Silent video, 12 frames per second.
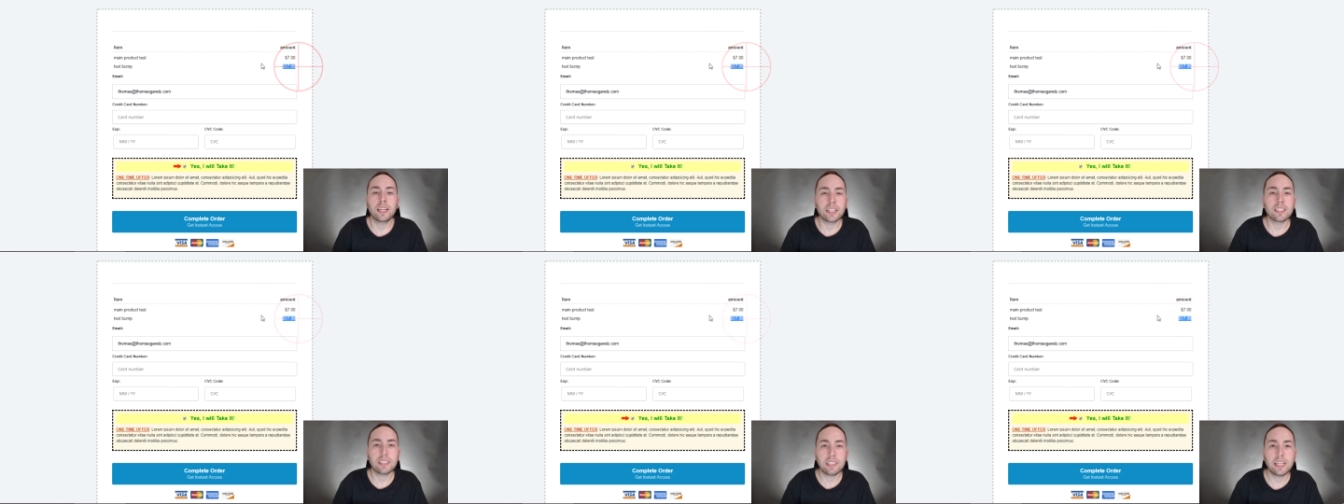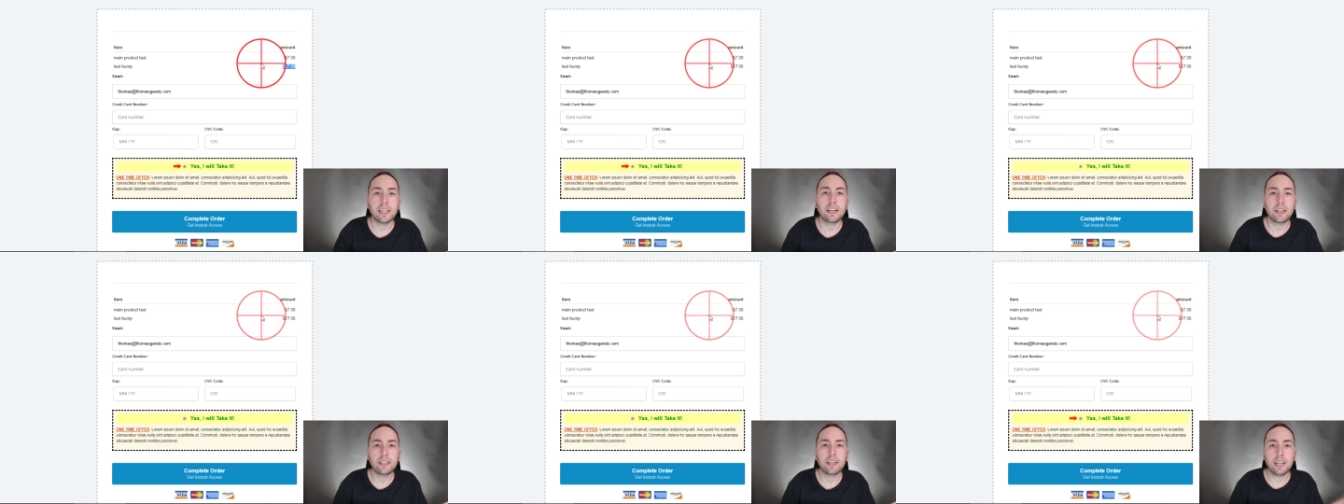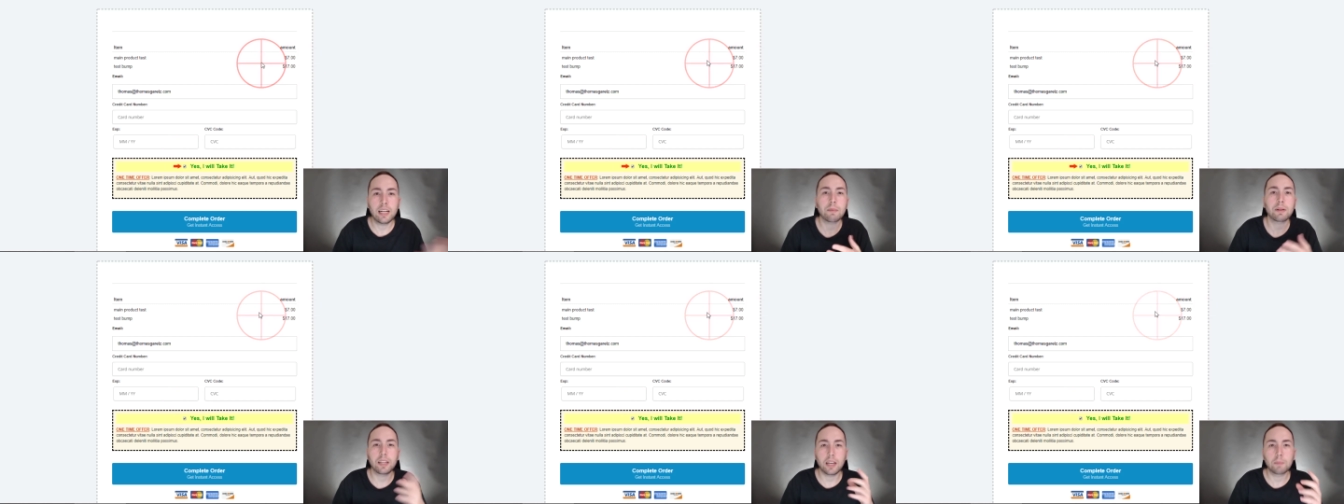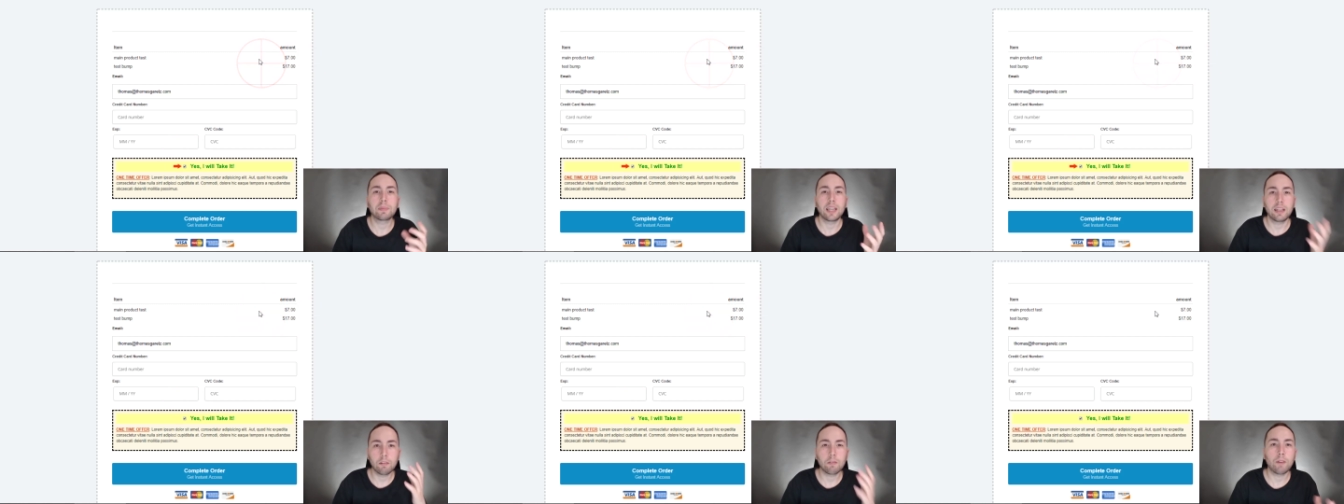they can see it dynamically
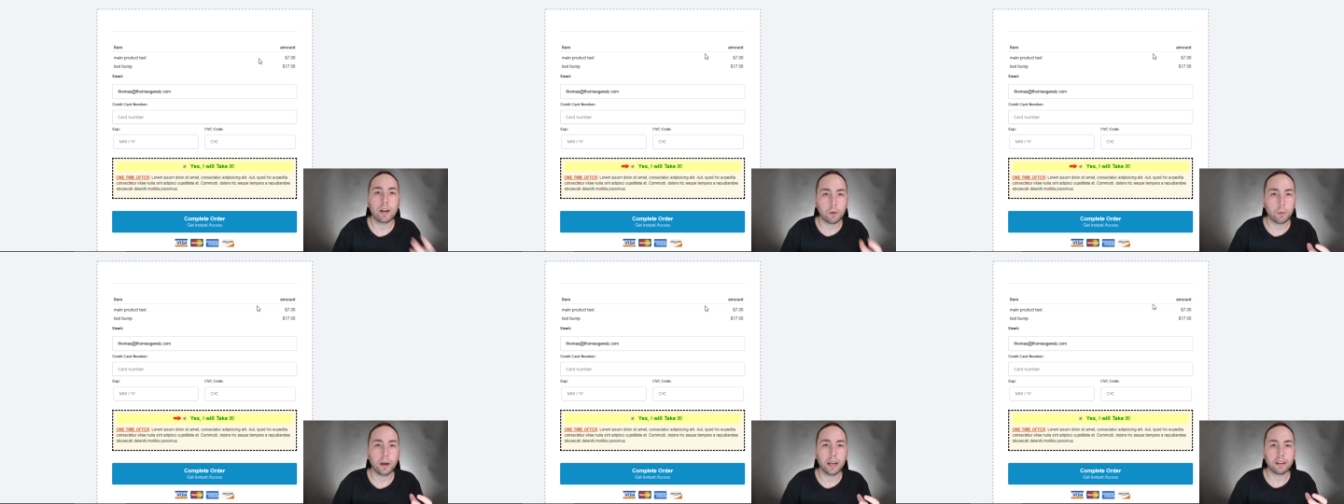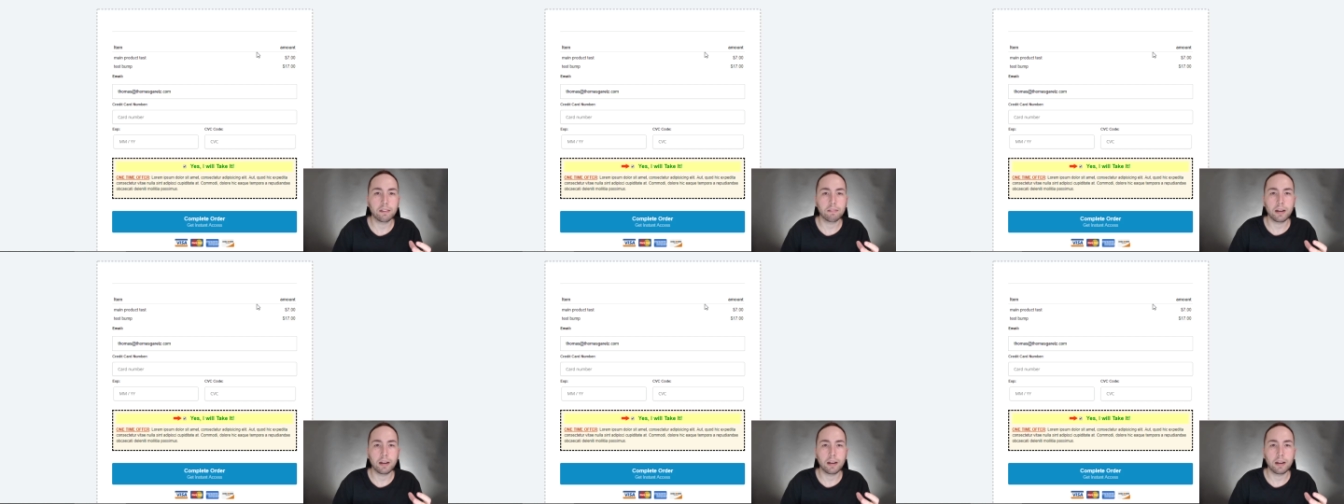update right away,